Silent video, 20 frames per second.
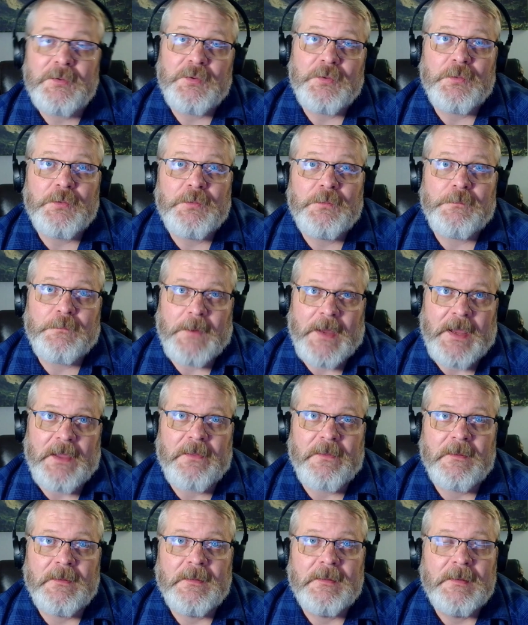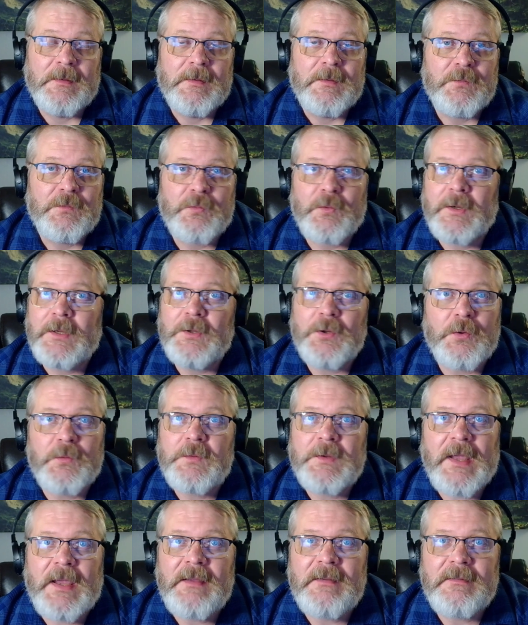use faith. So in those
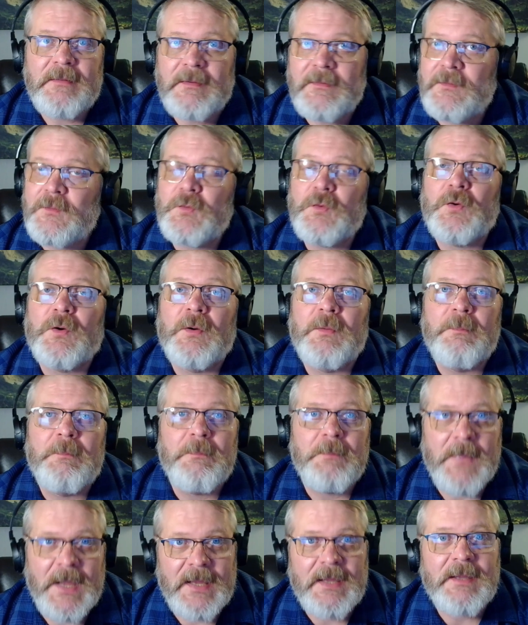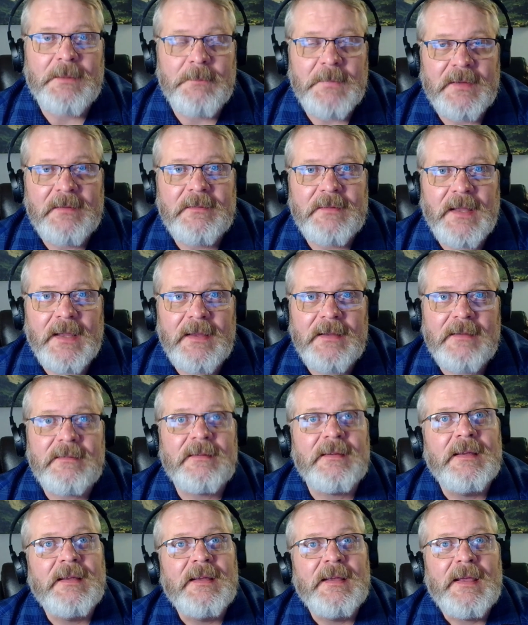cases, you're making
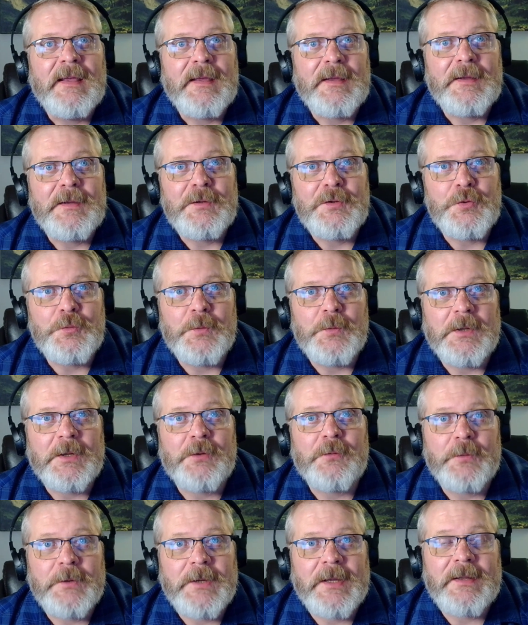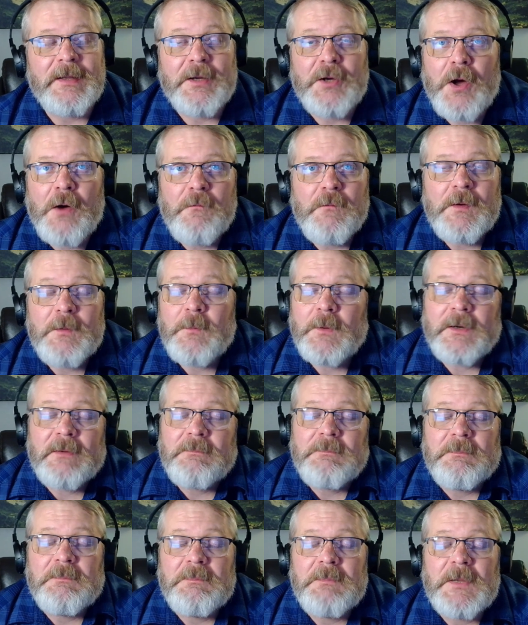mistakes. You will create a conflict where
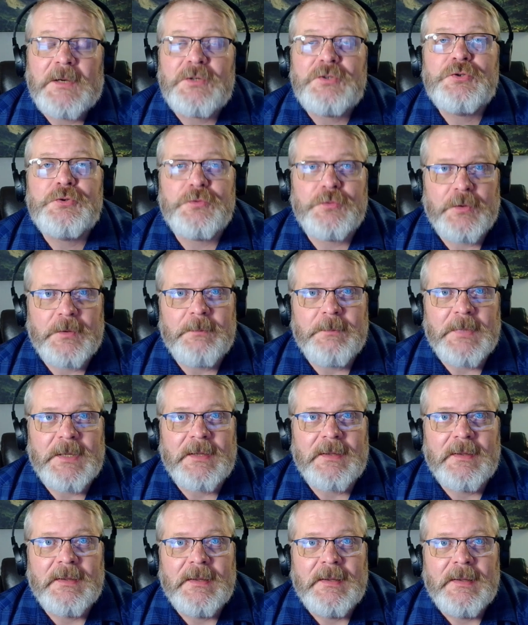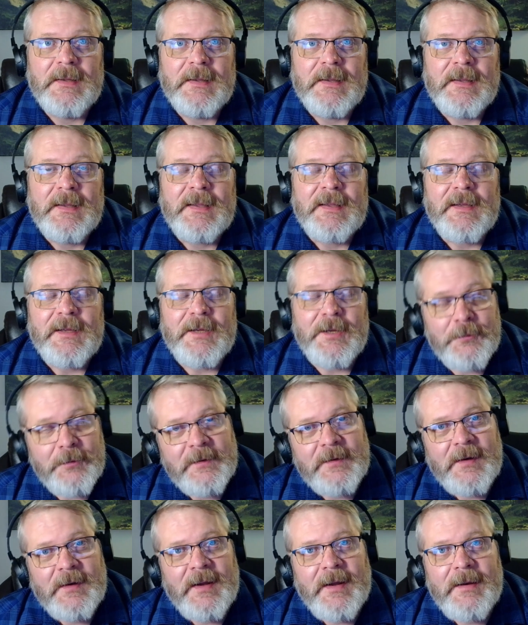there shouldn't be.
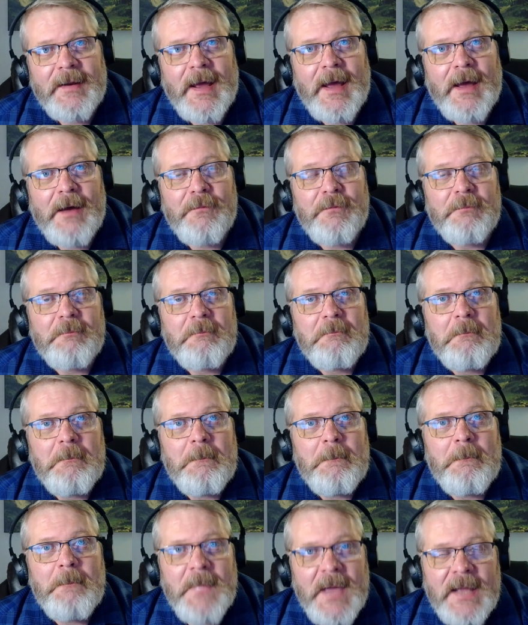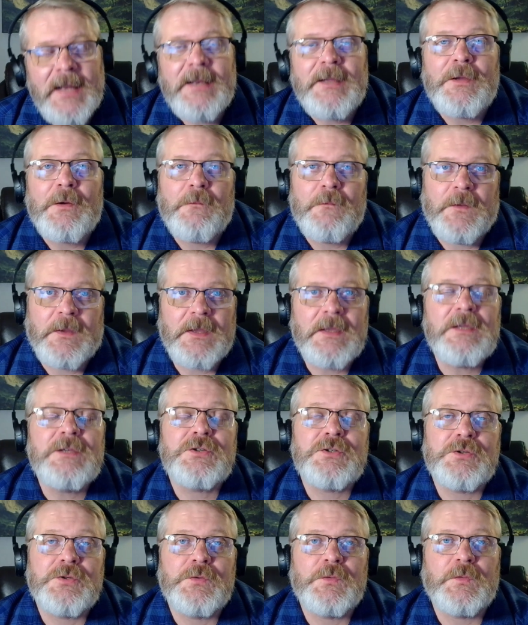Interestingly enough, many of the
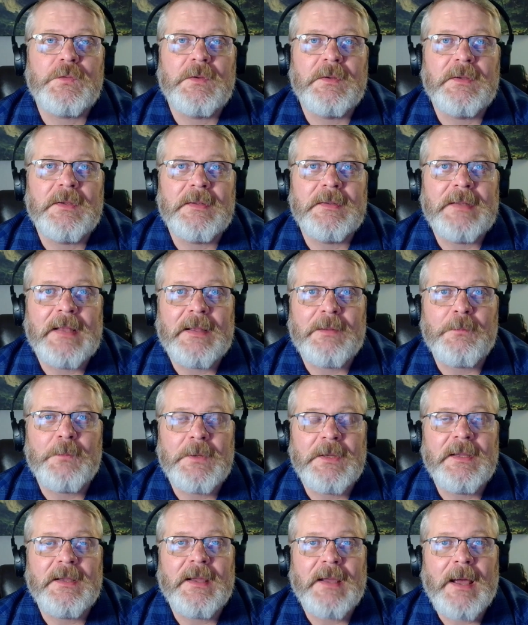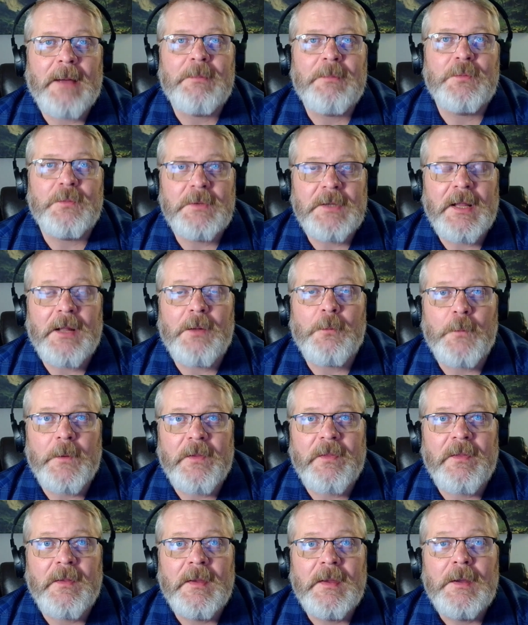issues that we have to deal
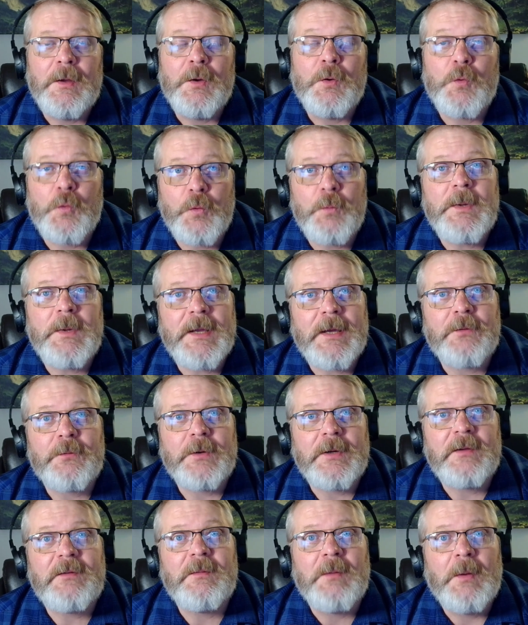with could be addressed